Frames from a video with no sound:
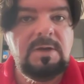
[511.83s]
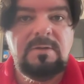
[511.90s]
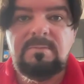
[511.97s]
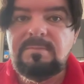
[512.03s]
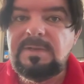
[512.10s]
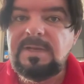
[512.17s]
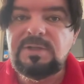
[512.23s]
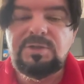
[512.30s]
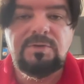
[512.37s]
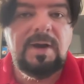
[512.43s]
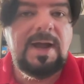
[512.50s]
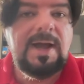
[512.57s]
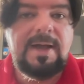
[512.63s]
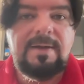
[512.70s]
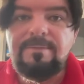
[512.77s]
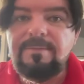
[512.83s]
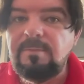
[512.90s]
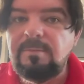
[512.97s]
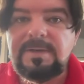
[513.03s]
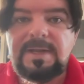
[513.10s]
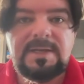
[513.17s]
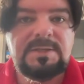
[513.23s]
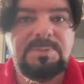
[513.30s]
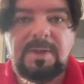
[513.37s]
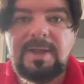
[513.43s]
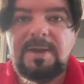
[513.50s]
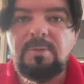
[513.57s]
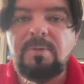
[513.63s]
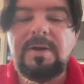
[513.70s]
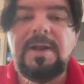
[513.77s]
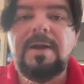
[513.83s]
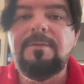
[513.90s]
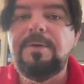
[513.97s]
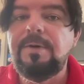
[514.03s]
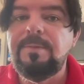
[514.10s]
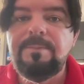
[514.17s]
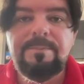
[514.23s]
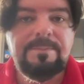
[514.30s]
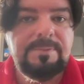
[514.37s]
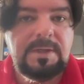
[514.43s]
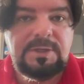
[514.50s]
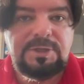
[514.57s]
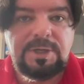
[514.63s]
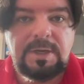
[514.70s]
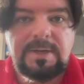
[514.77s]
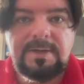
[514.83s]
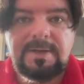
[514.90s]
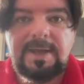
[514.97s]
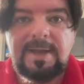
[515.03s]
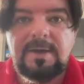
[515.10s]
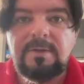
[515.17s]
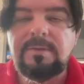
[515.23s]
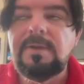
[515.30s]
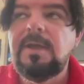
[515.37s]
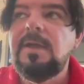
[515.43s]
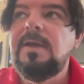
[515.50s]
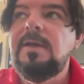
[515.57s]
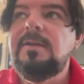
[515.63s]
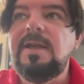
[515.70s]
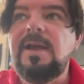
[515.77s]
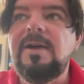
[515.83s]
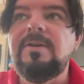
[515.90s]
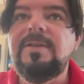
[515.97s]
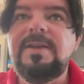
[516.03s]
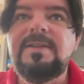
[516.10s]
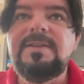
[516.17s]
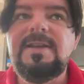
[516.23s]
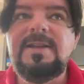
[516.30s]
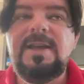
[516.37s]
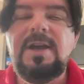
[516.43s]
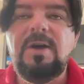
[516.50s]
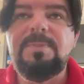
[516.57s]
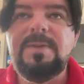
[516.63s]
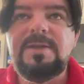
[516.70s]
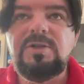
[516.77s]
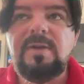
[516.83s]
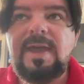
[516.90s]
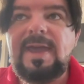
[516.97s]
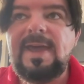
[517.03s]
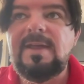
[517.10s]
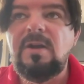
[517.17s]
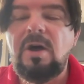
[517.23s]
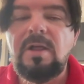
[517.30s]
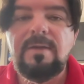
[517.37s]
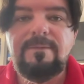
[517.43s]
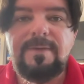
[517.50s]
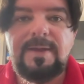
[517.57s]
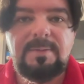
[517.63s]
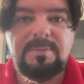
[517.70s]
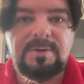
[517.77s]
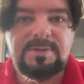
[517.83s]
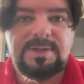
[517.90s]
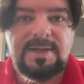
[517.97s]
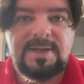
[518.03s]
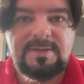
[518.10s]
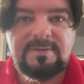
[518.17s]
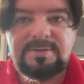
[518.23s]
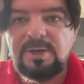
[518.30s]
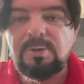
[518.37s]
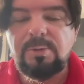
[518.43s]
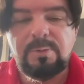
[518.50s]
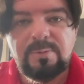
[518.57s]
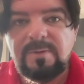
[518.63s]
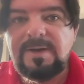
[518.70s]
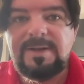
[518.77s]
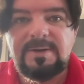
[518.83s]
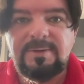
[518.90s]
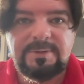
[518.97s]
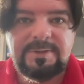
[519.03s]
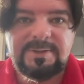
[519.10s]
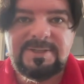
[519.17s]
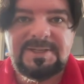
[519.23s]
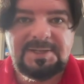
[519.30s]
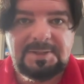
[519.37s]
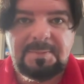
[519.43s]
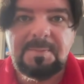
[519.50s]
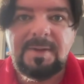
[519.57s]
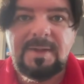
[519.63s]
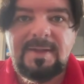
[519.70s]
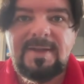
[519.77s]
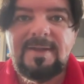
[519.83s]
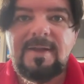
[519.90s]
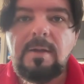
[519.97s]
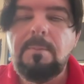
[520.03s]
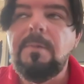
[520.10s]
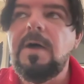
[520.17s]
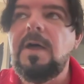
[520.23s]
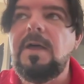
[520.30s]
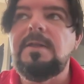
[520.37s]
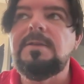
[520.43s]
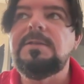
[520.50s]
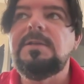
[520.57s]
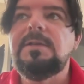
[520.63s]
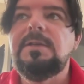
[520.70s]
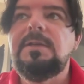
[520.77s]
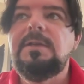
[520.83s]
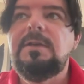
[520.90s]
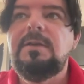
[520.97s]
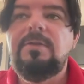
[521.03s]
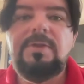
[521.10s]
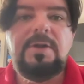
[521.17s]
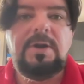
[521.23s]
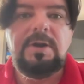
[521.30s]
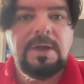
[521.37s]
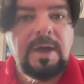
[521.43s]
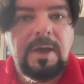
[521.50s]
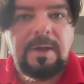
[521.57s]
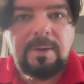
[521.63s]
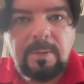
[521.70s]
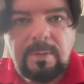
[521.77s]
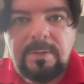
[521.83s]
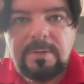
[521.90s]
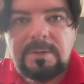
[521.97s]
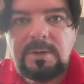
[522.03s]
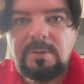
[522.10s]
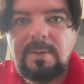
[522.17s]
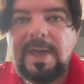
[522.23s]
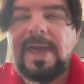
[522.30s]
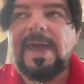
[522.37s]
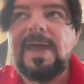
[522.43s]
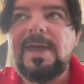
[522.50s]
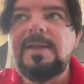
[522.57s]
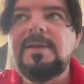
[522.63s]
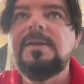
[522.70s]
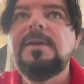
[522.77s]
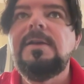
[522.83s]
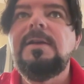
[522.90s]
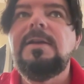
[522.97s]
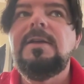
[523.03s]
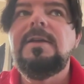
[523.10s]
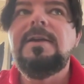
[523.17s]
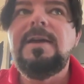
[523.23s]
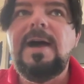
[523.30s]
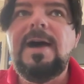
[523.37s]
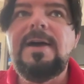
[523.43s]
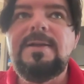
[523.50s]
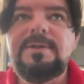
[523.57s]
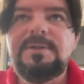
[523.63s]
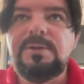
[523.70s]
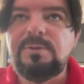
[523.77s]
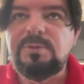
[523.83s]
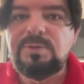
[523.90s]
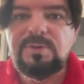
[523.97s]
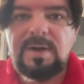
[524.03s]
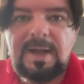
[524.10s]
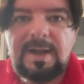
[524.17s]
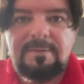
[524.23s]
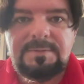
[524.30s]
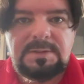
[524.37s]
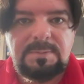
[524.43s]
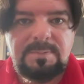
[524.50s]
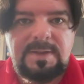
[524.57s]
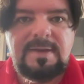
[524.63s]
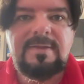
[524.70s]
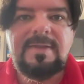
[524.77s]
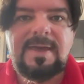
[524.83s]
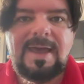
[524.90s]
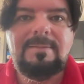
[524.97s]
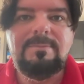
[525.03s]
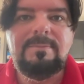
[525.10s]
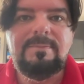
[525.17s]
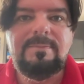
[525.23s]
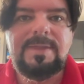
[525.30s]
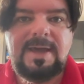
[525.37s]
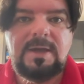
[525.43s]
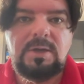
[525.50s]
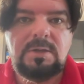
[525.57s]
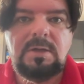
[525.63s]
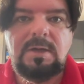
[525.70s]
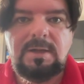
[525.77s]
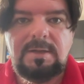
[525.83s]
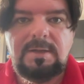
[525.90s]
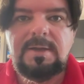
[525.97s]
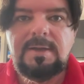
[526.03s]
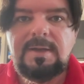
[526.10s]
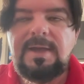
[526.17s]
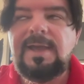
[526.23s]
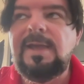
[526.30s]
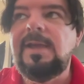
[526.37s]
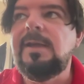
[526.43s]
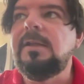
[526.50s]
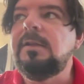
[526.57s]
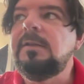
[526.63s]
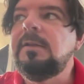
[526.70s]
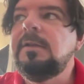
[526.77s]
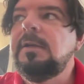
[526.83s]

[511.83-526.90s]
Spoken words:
next drive, next play, whatever, they shut it down. Now, it did help that you had Hall of Famers like Darryl Green on your team, but there you go. You had guys who strive to be that good. And,